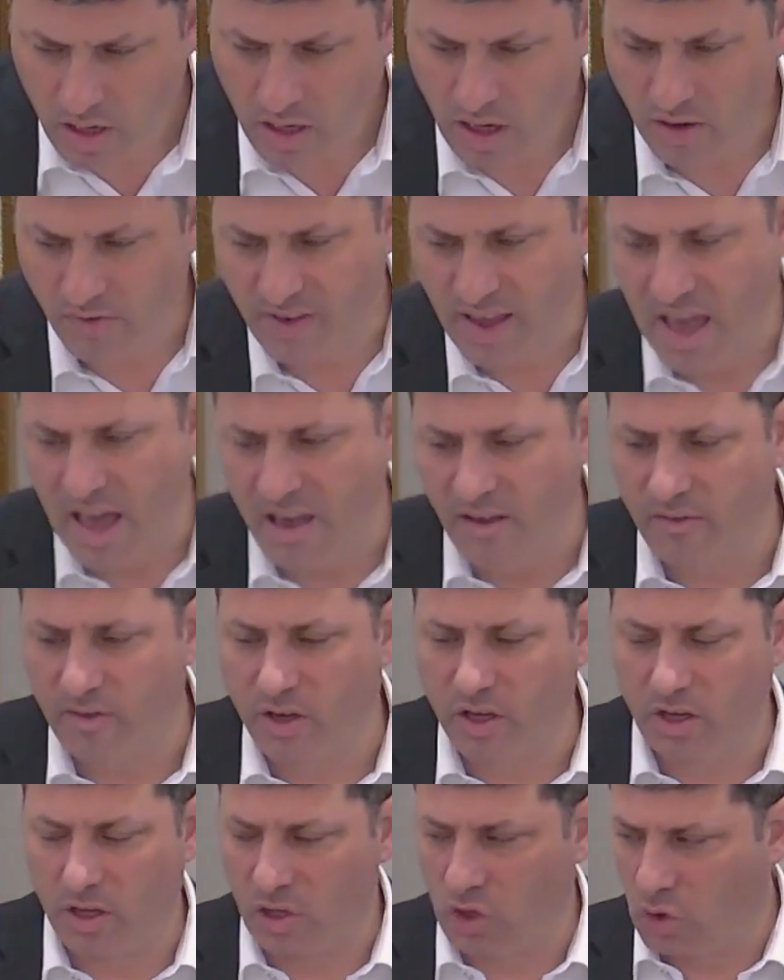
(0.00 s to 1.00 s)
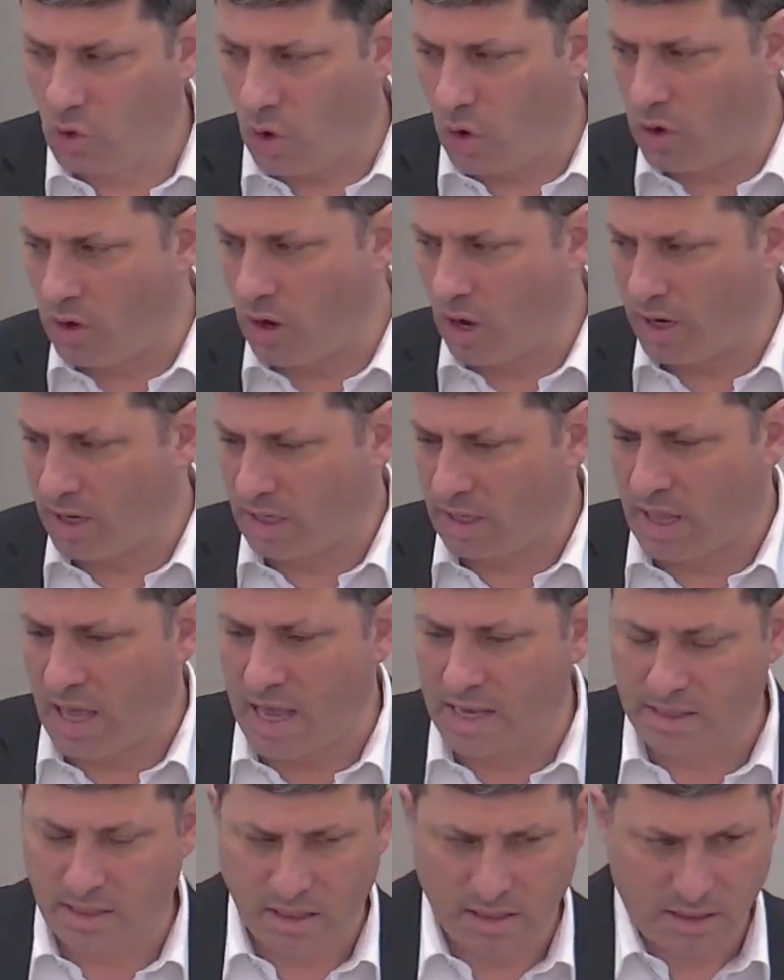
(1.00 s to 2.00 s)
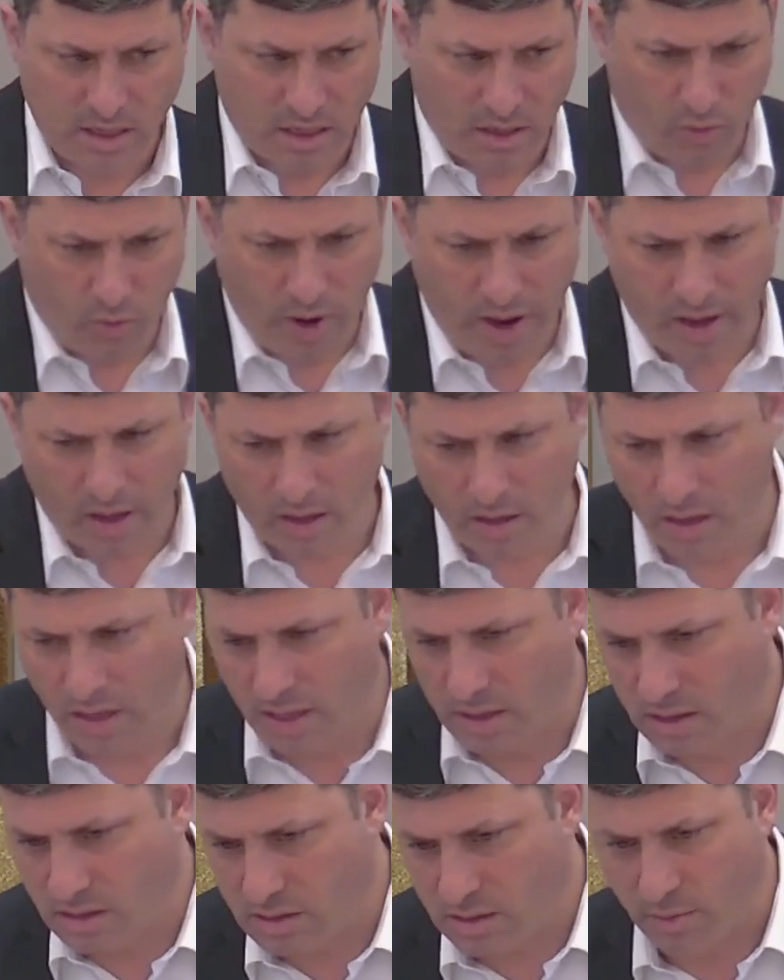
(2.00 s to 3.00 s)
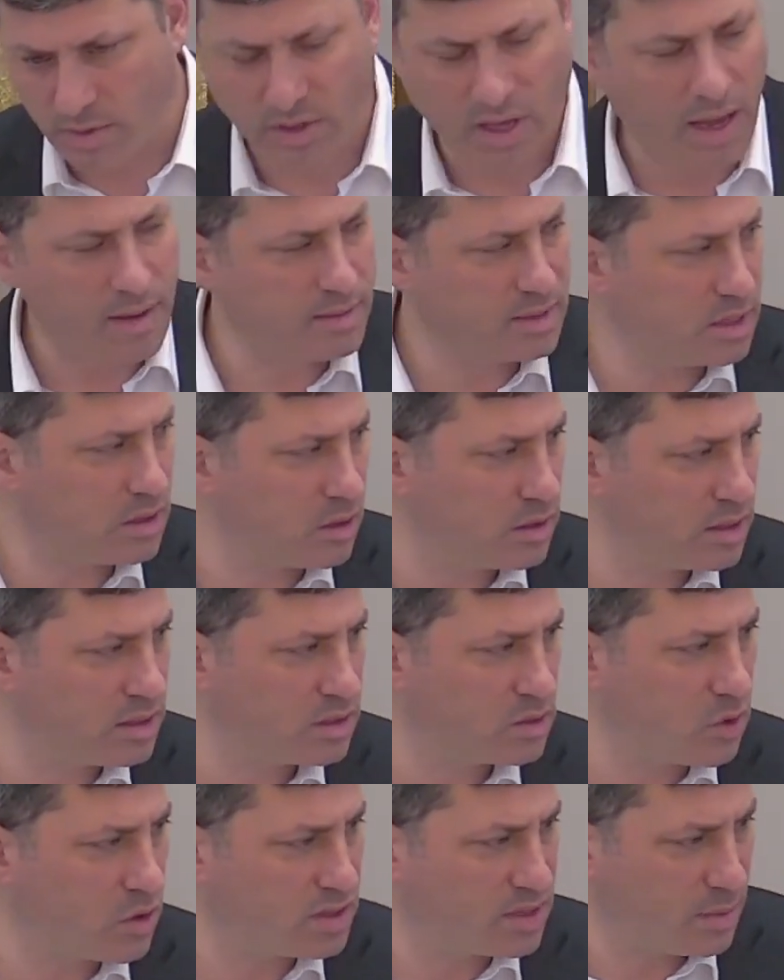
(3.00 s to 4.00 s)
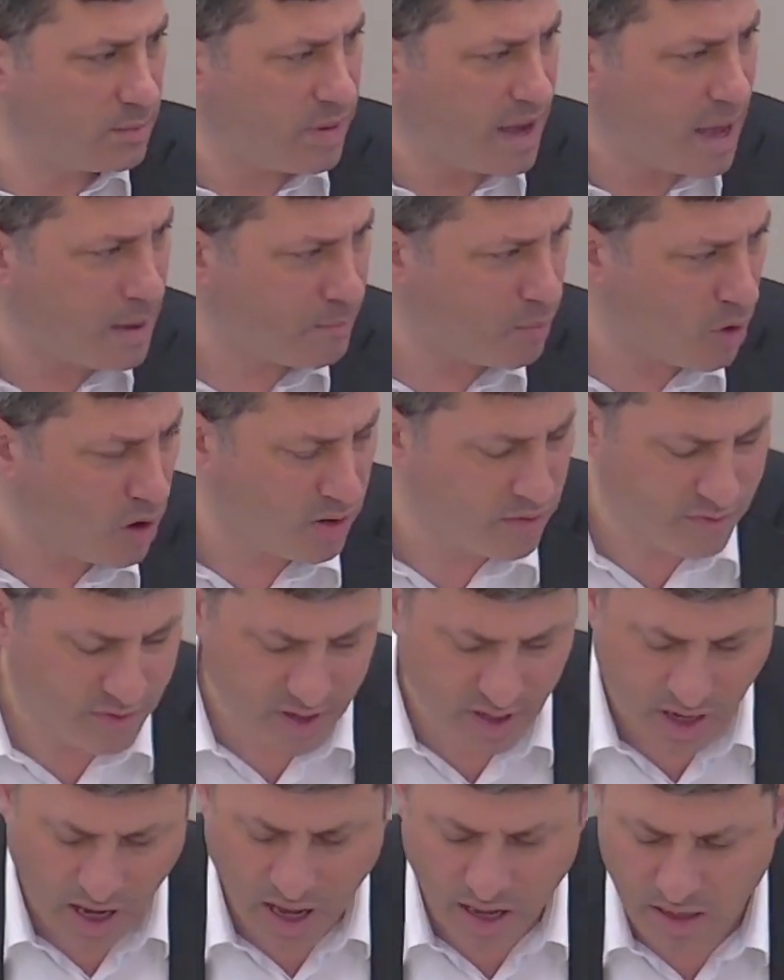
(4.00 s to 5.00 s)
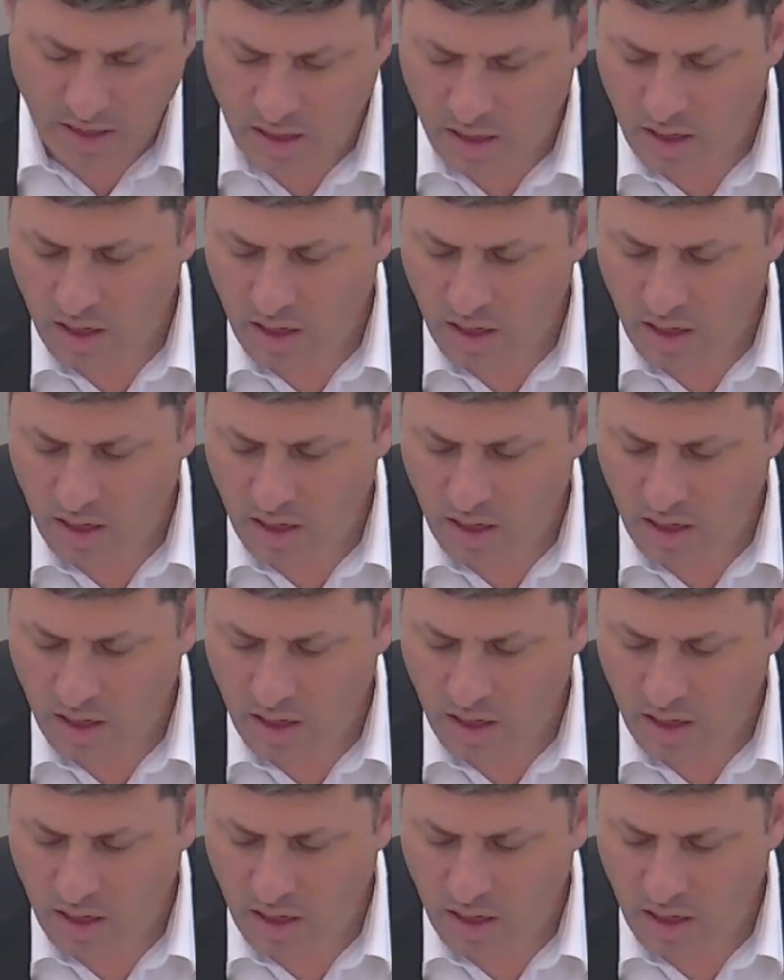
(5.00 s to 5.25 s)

If you have a, a door on a closet, it's on a rail, and sometimes, you know, these doors, they pop off and on.